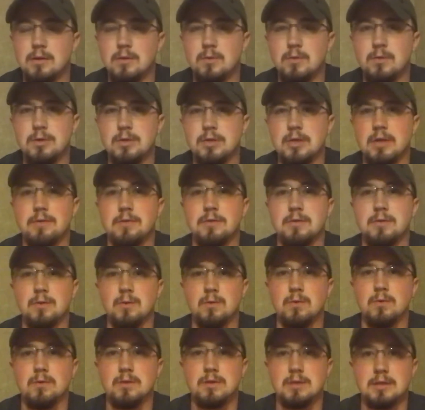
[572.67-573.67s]
whichever
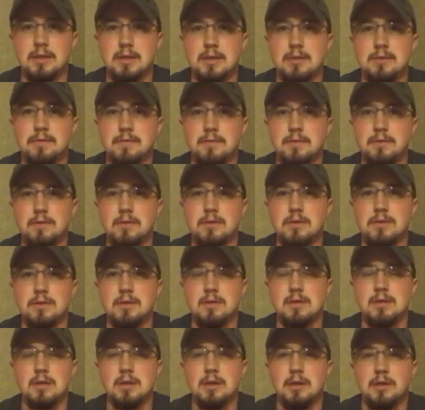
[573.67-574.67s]
door is there
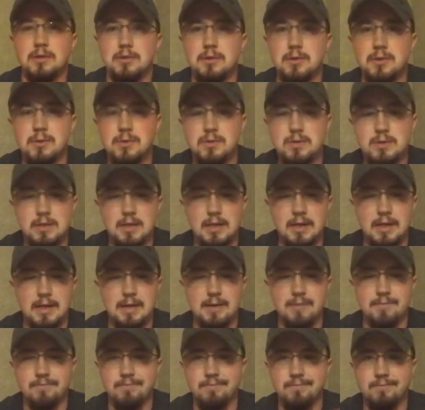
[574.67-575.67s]
first, use
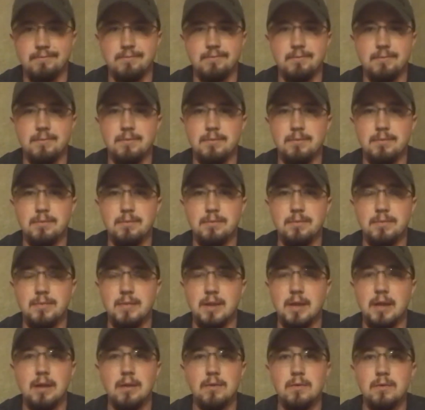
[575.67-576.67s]
that
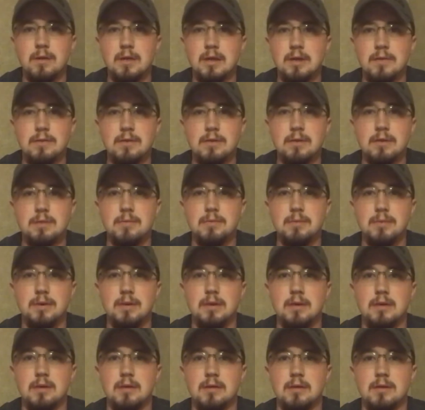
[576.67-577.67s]
thing, whatever it could
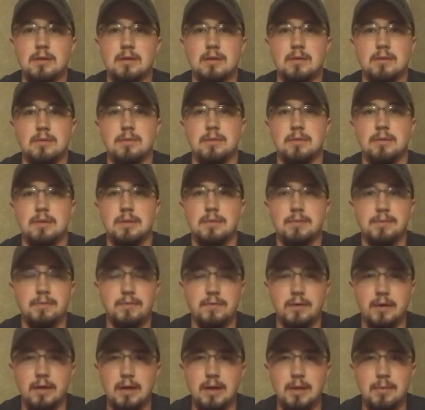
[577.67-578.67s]
be, the
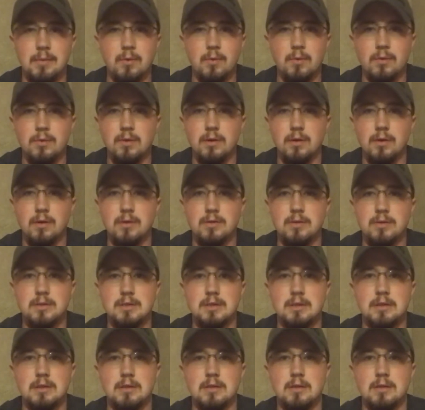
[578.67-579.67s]
frame or the
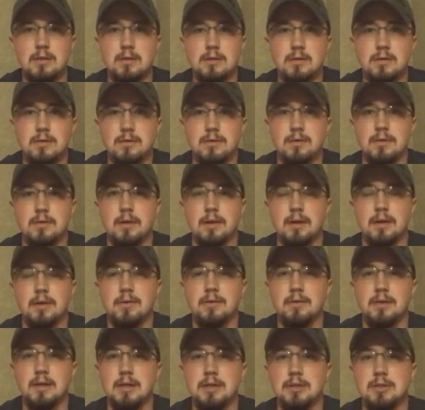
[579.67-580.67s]
artsy,
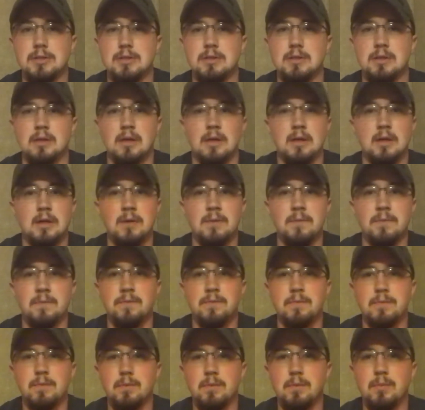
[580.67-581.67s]
decoration.
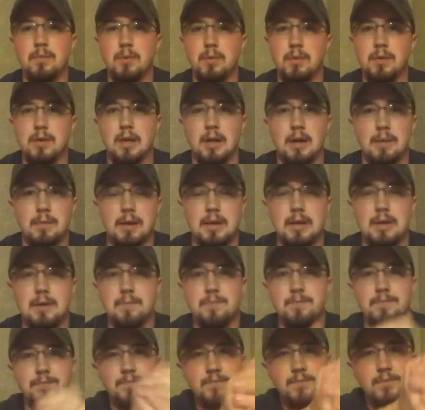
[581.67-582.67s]
Come out,
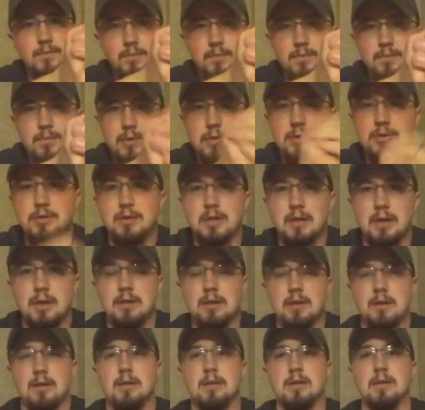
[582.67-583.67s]
put your gun
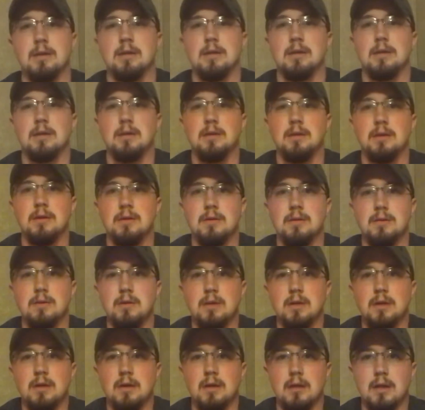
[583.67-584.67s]
on it,
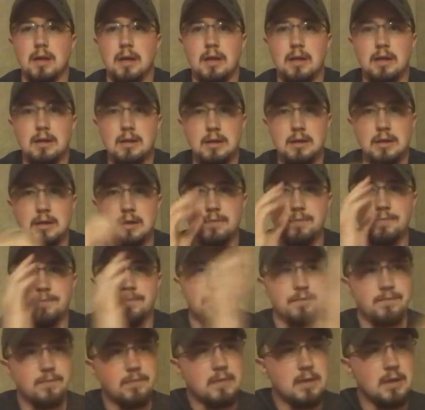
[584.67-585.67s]
line it up,
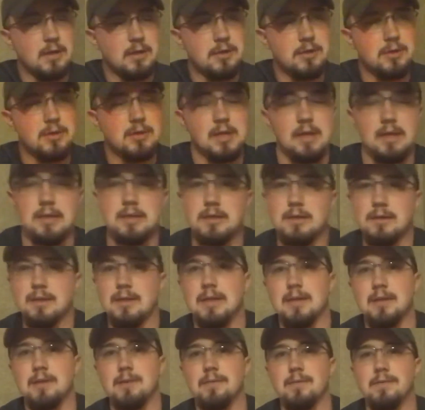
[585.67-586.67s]
get your sights on
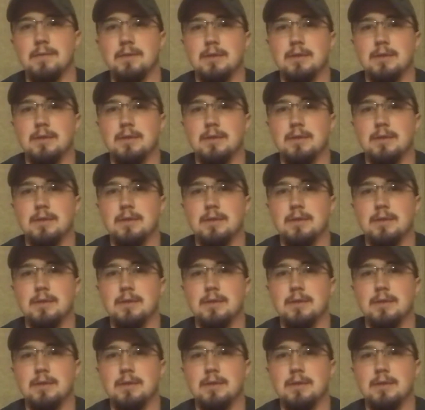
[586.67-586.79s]
that,